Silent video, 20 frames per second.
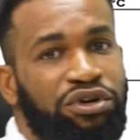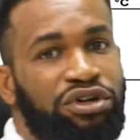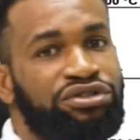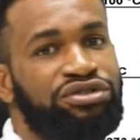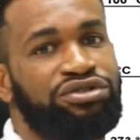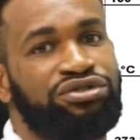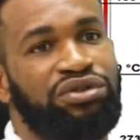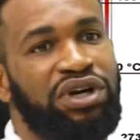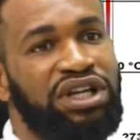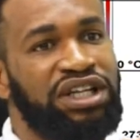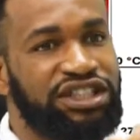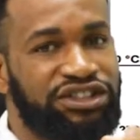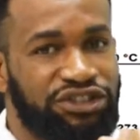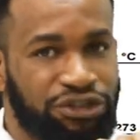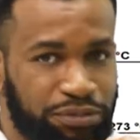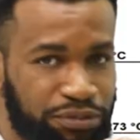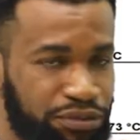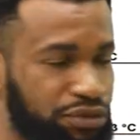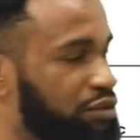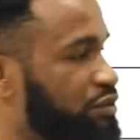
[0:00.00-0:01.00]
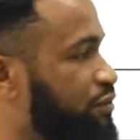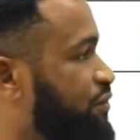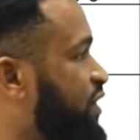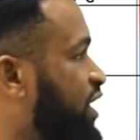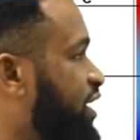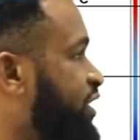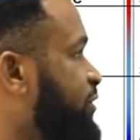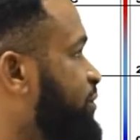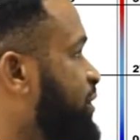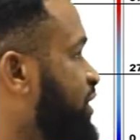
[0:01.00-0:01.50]
going to do a little proof,
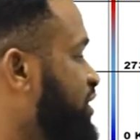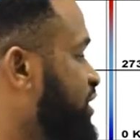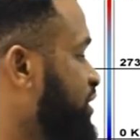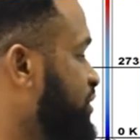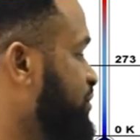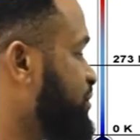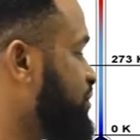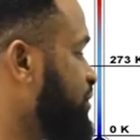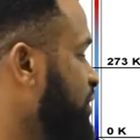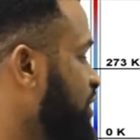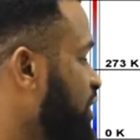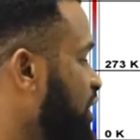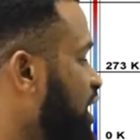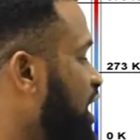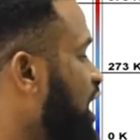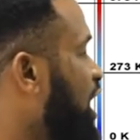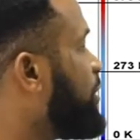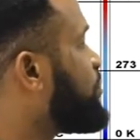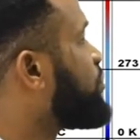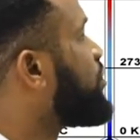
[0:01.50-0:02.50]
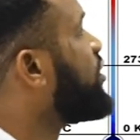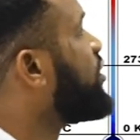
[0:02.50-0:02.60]
derivative. I'm